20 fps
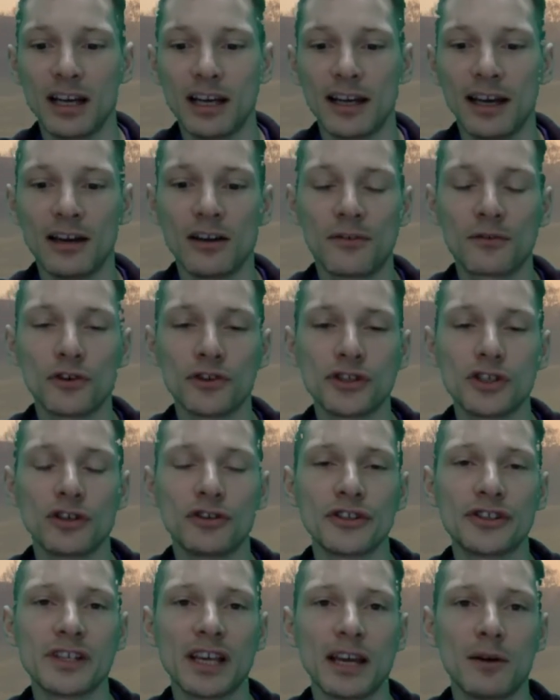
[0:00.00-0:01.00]
And of course you
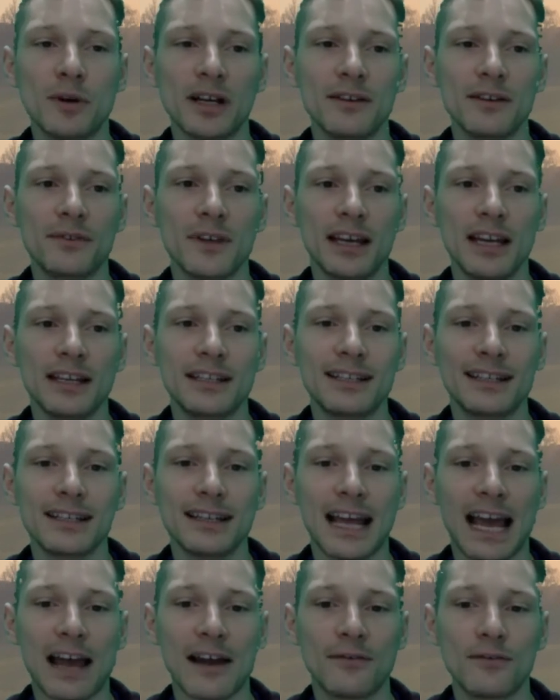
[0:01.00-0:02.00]
could say, well, if they didn't
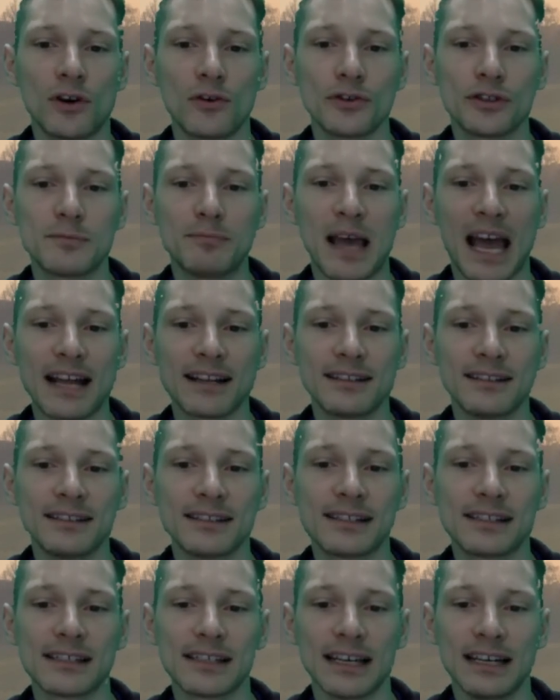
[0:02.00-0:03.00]
have those
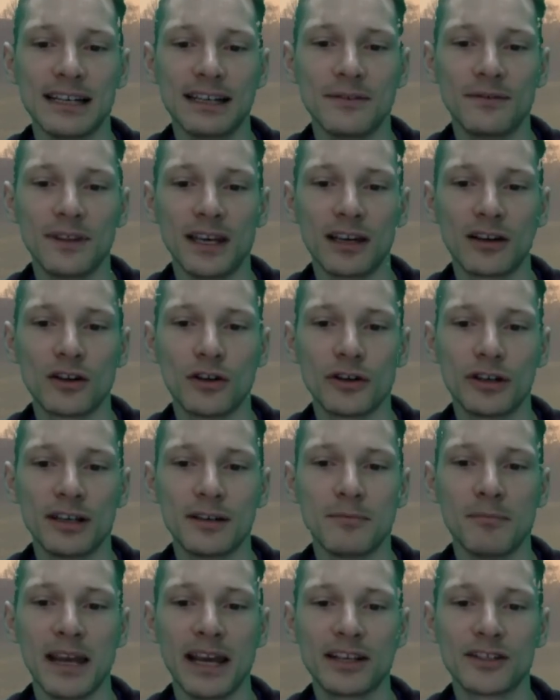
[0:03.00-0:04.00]
patents and if they
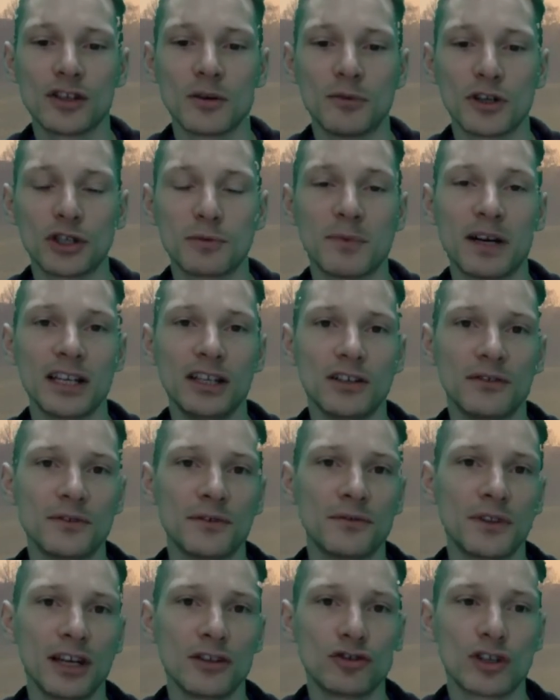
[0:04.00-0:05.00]
couldn't make so much money off
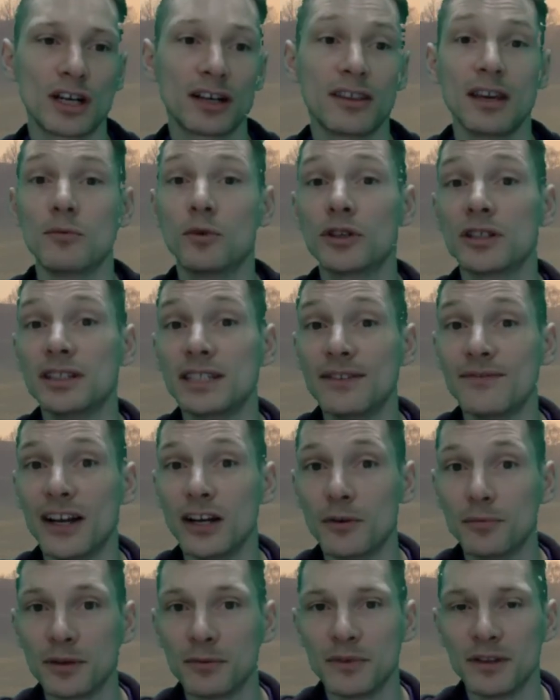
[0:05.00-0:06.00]
of their drug, they wouldn't
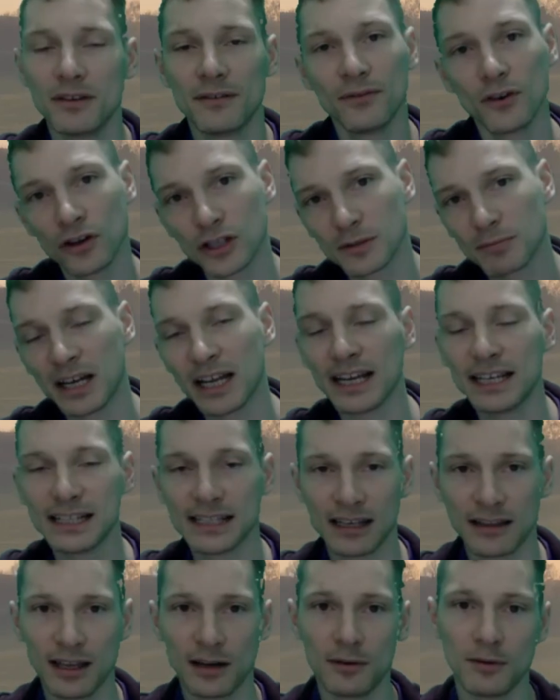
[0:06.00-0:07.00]
develop them in the first place,
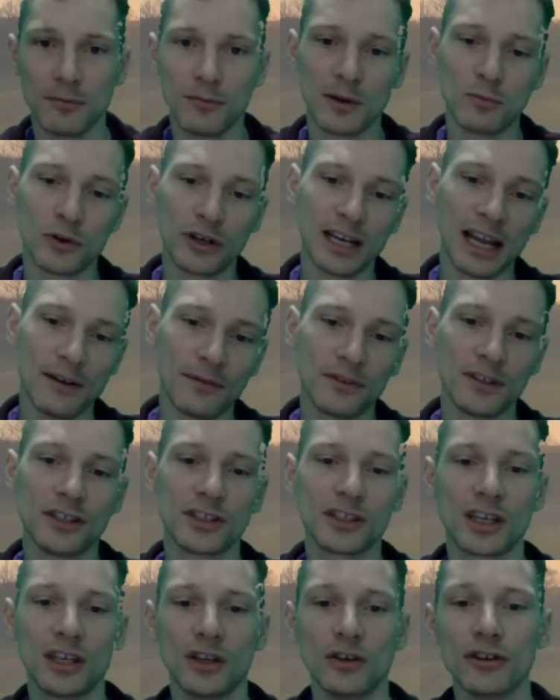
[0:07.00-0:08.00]
and then we wouldn't have these
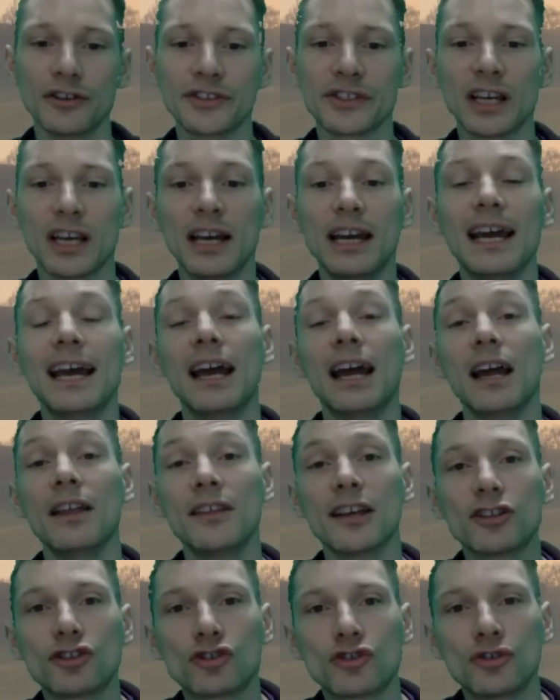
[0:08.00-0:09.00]
cures. And
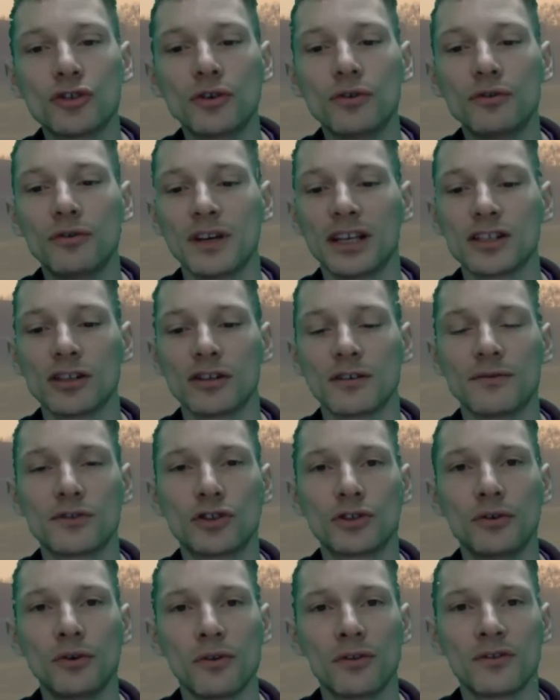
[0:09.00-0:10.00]
that's true, there's a lot of
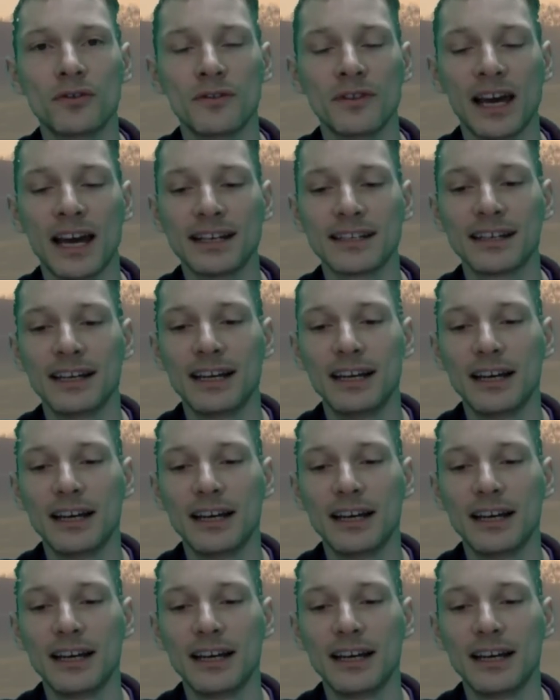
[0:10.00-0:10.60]
truth to that.